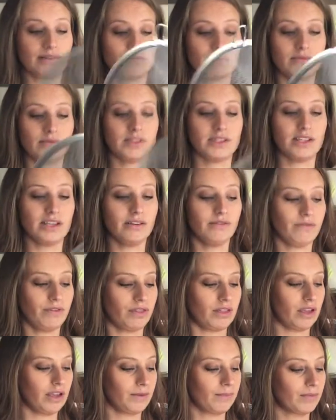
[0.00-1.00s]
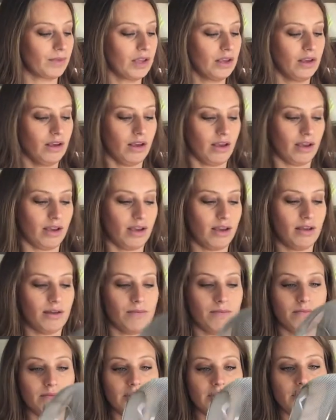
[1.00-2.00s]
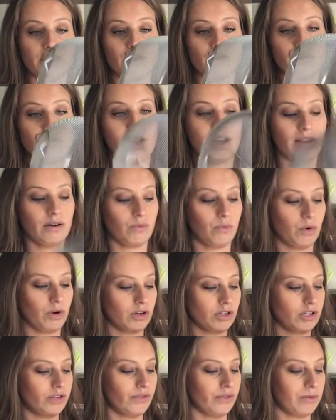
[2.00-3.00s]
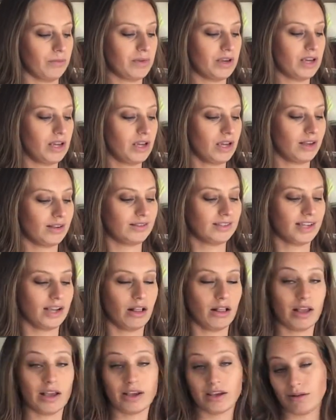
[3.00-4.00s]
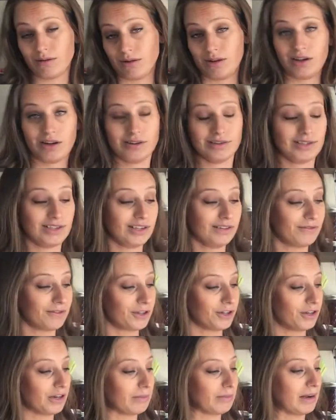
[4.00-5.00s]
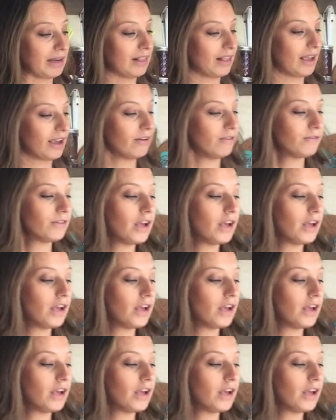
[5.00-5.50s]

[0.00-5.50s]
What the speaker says: sieve thing. So that works for me until I can get a sifter in my life.